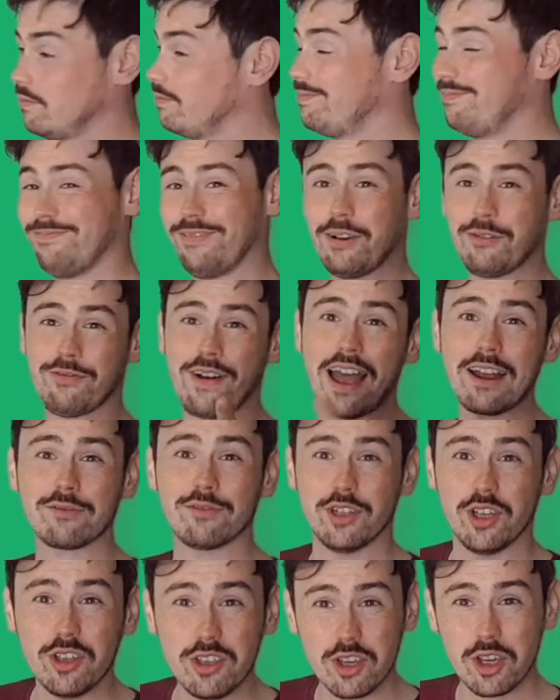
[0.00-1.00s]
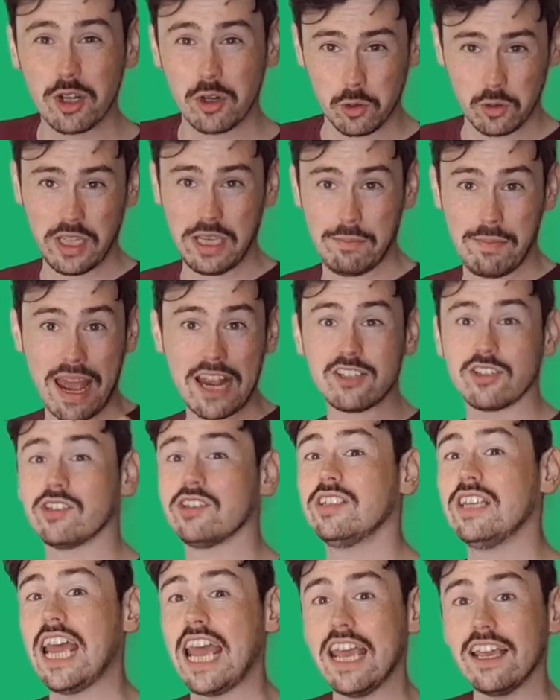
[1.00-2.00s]
Fun fact for you, you can only measure
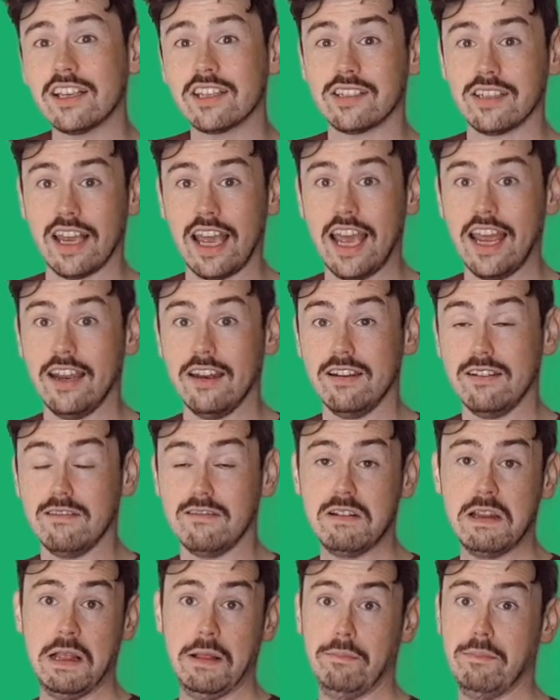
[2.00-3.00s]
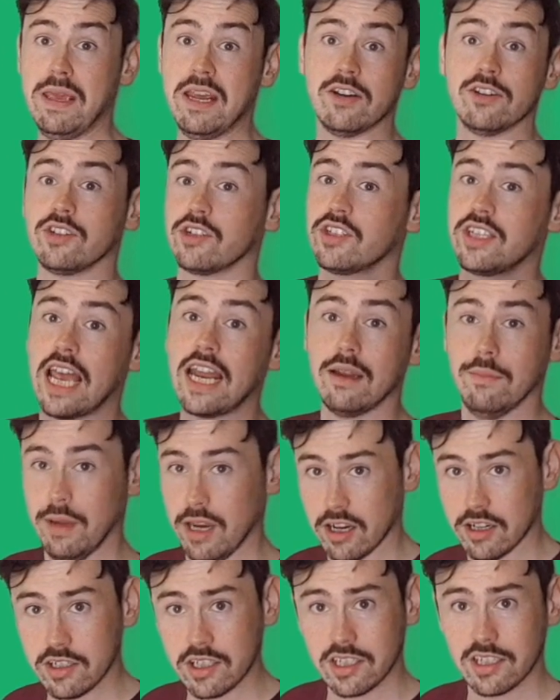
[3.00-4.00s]
snakes in metres or
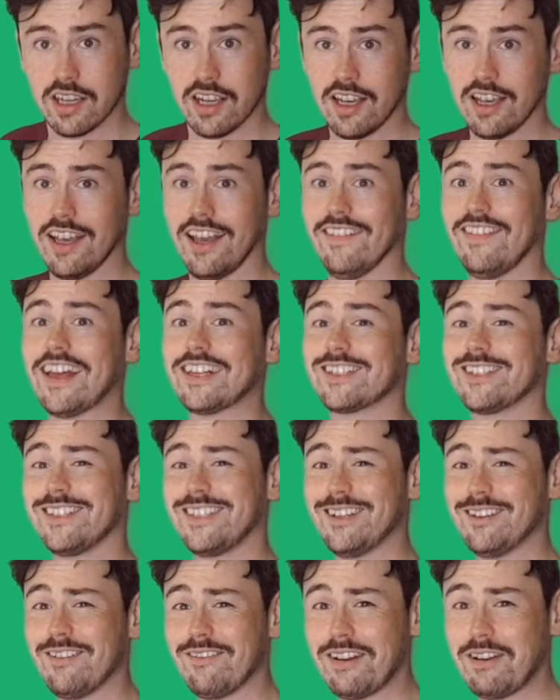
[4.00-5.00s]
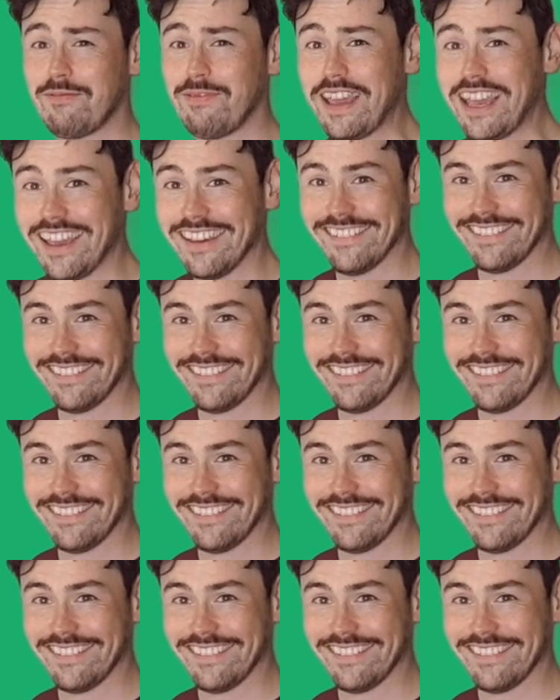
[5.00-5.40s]
centimetres, and that's because they don't have any feet.